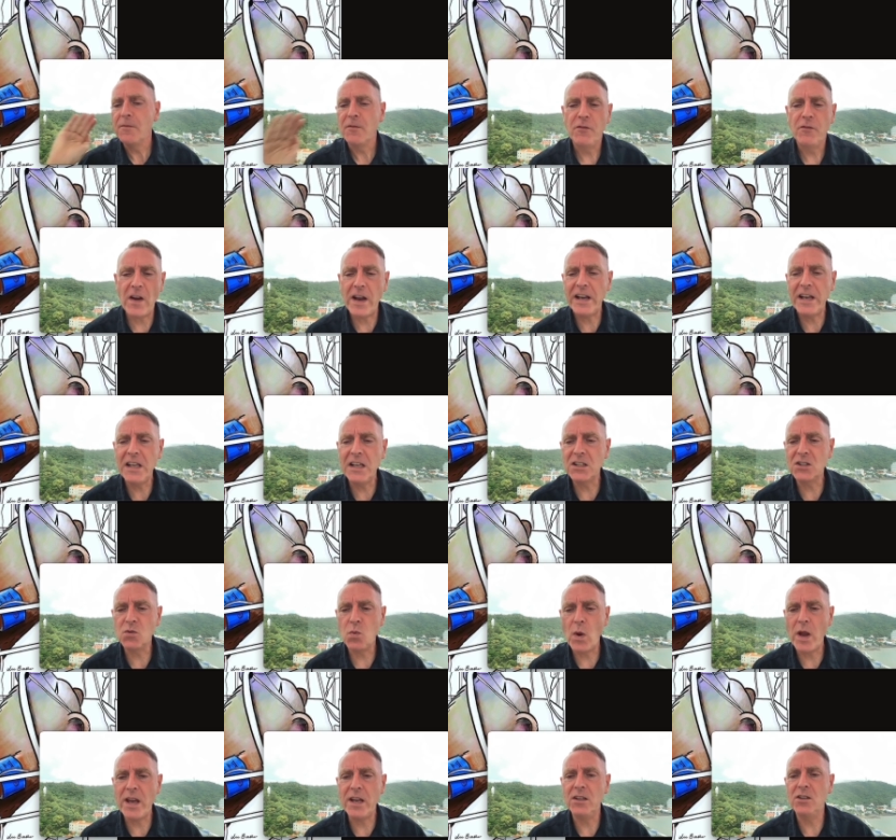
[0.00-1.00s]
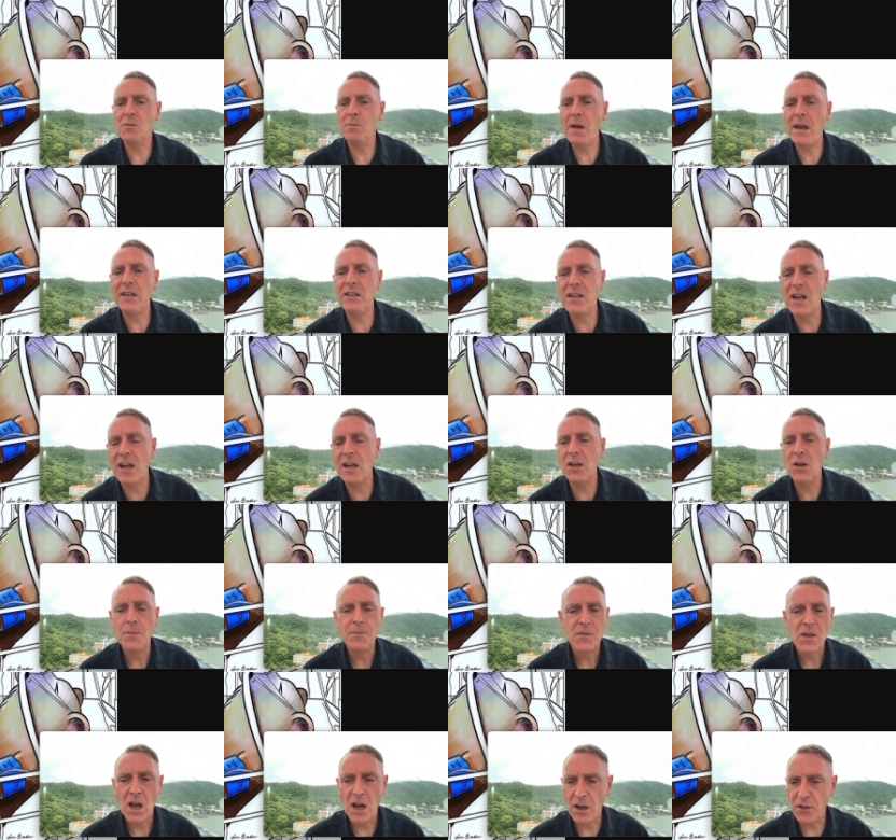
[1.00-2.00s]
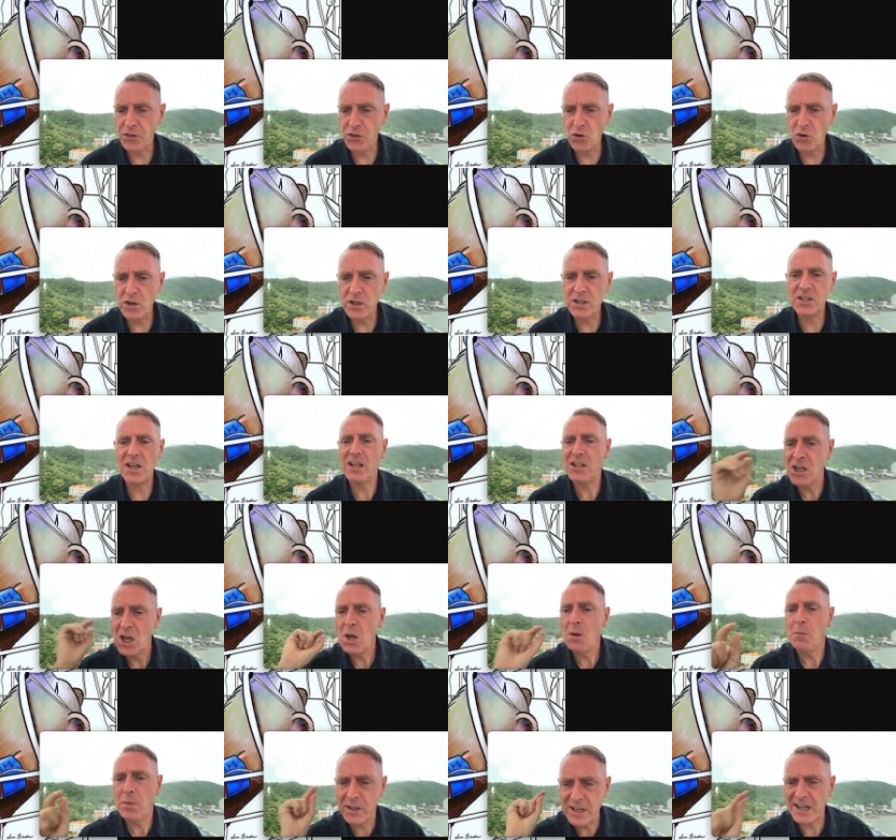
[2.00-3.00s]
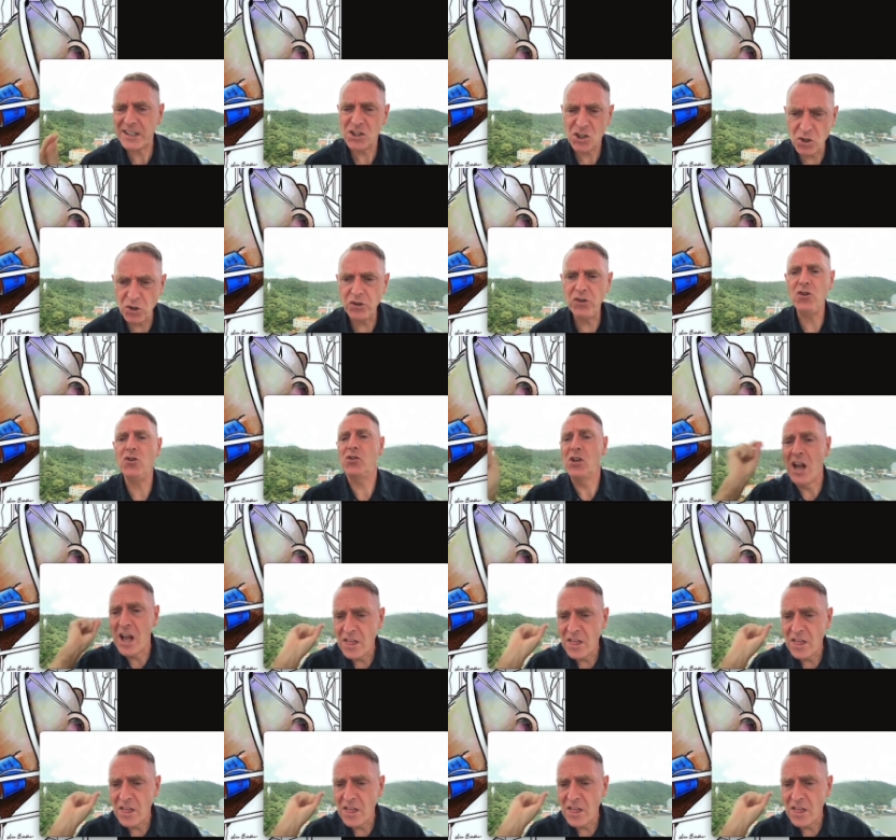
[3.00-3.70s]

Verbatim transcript: fighting its way to maintain 30 cents, but that's good news.